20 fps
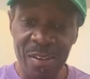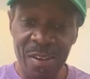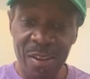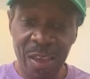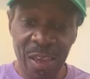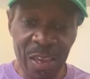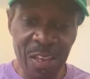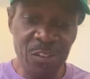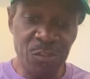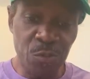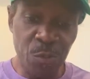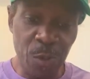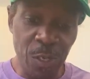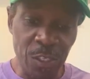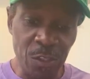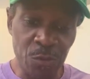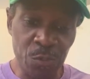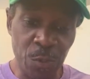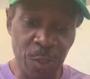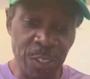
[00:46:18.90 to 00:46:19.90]
In
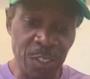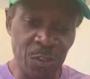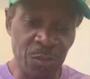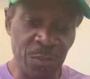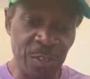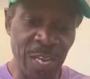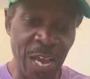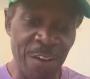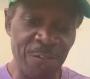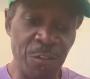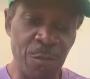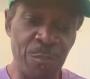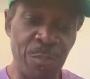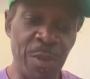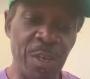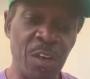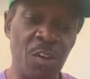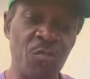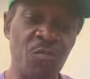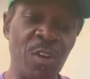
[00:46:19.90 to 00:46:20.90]
2023, after
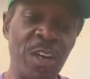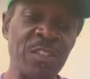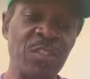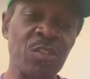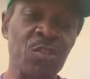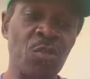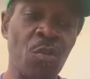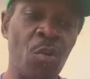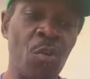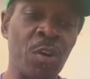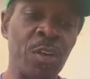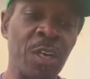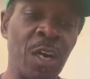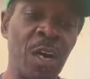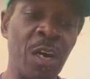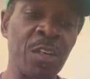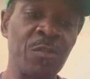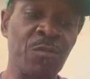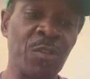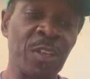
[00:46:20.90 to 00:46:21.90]
being arrested on
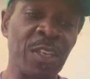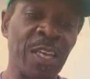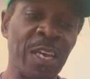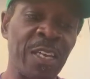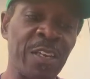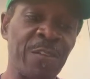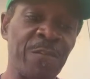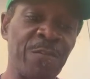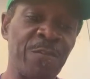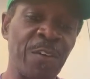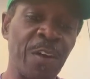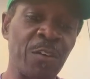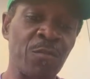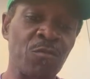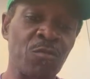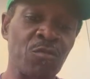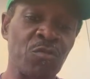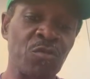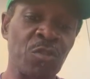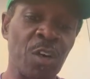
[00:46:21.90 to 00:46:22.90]
unrelated
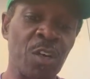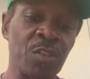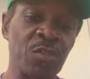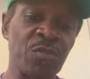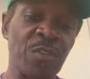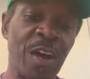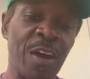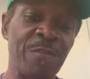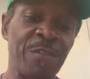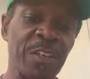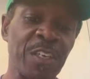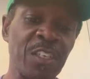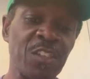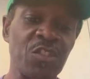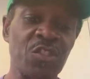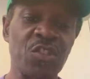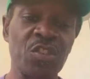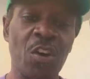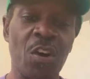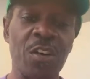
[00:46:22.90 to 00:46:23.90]
federal drug trafficking
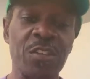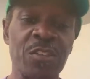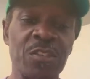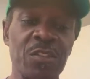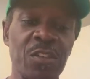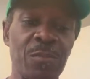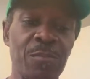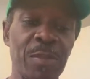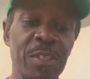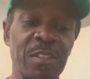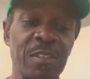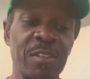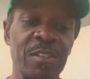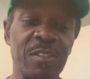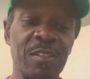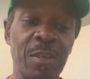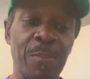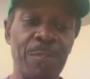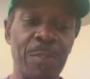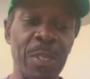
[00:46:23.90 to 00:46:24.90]
charges in
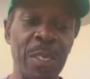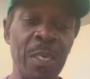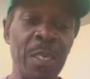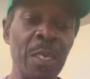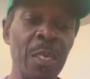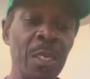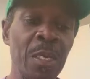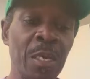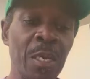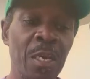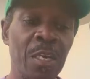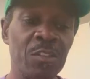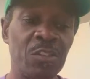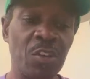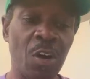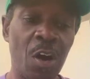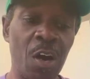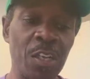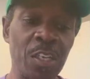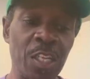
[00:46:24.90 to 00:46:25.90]
Mississippi,
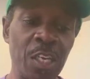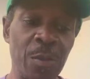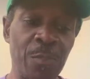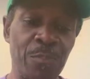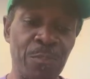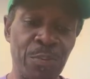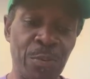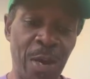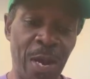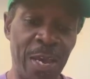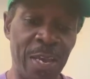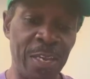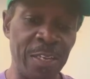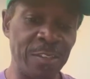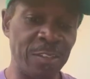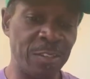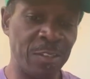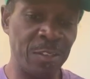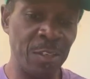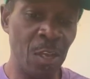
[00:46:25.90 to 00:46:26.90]
John Lee
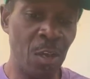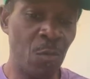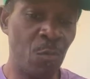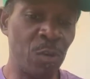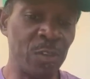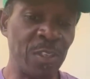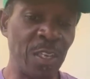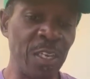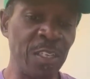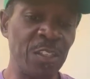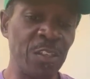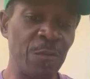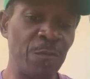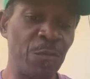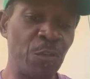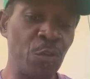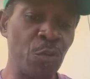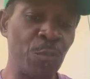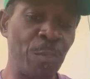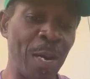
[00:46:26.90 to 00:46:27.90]
Price was
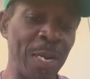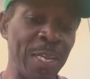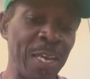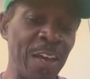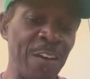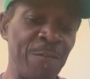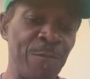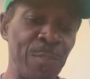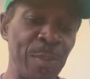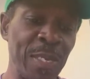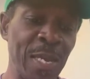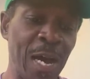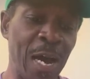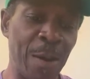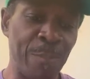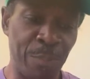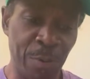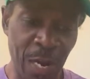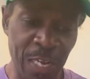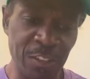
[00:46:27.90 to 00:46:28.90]
interviewed by the
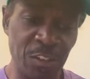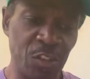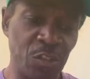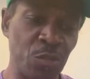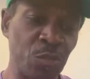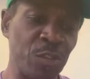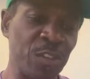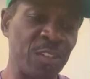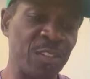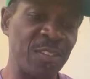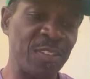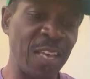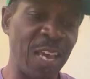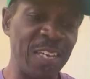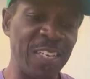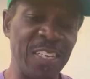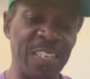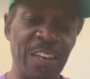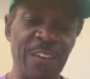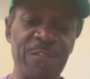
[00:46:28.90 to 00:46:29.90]
FBI. Prosecutors
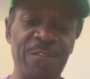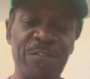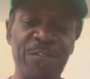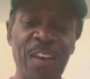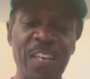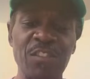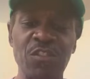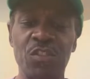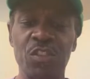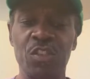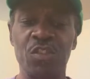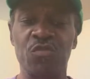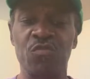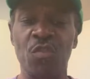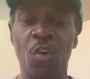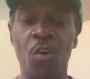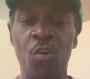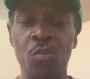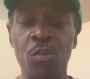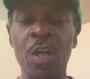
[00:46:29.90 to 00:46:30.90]
said he confessed to his
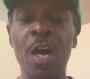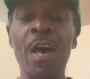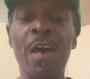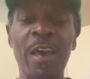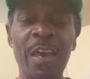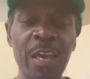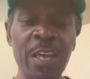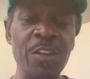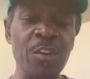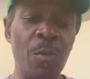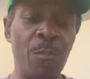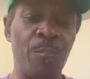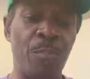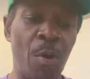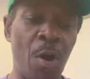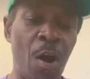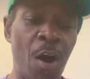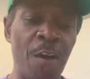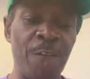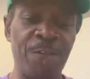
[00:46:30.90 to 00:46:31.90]
role in the
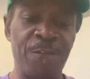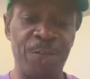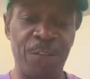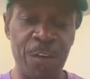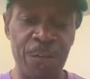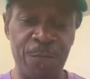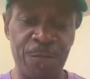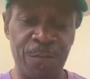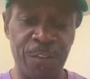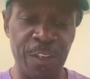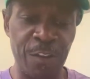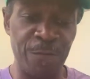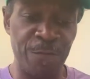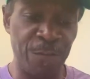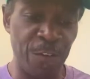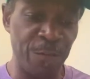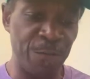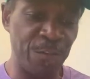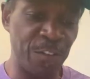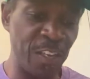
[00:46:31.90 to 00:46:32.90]
Bar
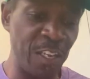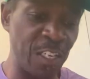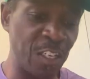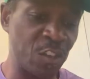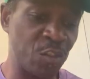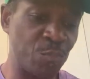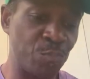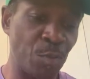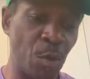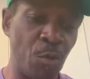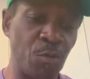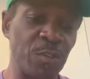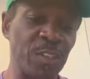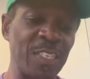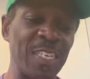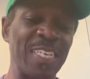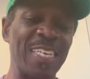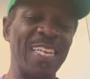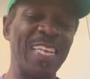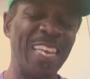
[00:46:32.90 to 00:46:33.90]
5015 explosion
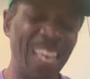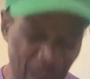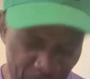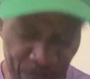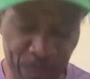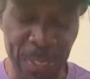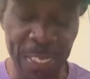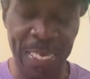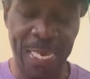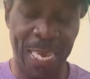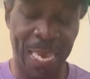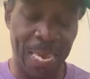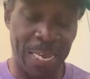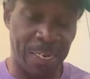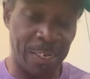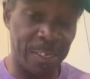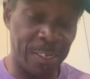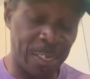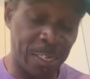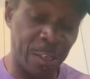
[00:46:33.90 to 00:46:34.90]
and
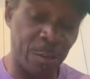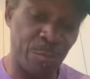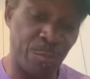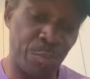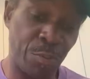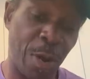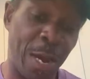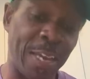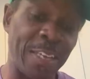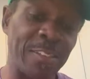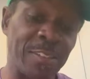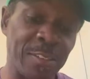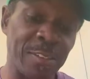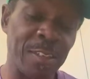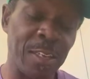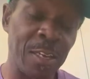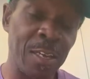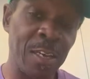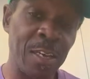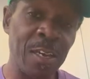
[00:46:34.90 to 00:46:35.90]
implicated Lynn Price.
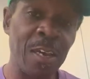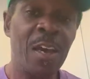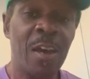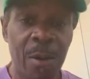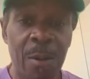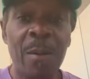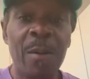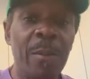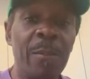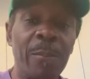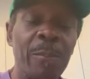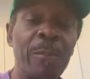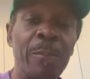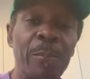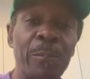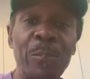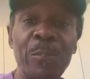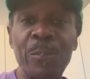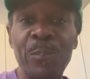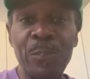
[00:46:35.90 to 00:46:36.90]

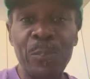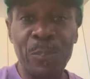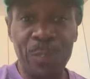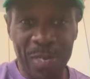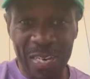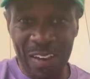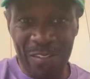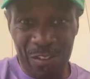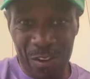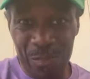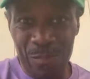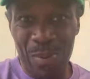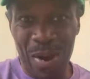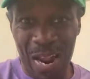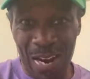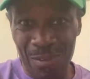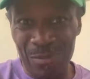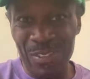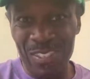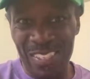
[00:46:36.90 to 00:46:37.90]
But
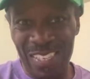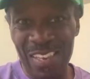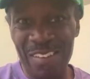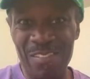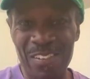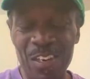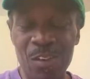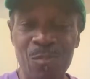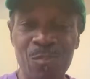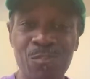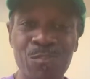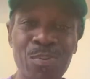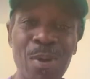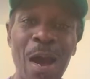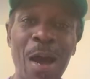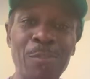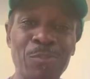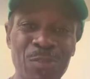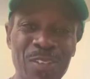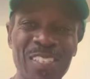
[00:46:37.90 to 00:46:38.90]
everybody was giving him
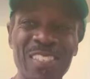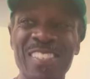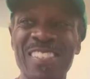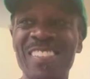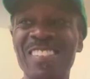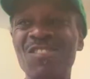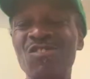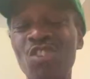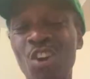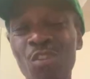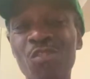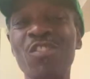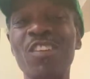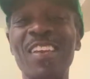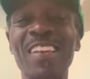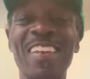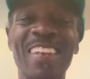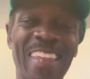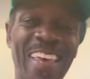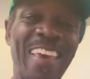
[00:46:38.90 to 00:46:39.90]
props for this
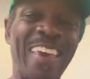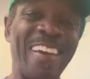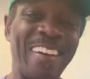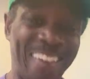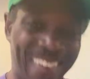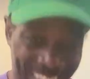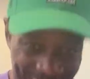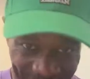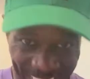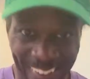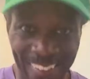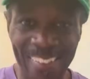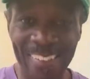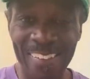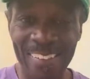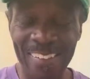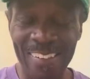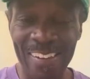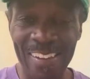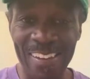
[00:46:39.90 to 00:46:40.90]
turkey leg hut,
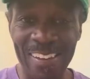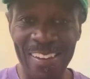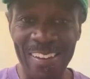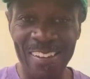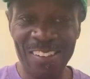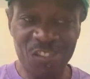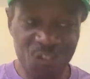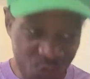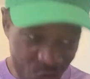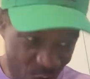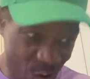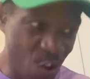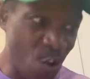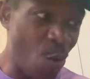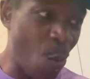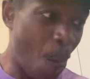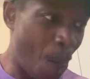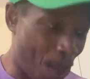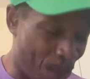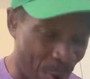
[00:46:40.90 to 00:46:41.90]

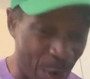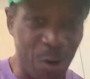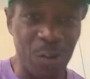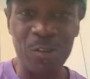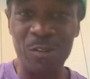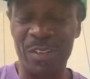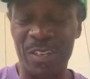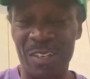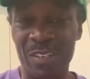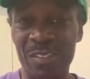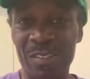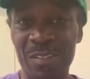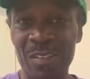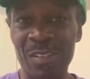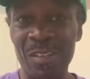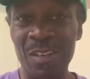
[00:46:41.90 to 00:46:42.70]
Trill burgers,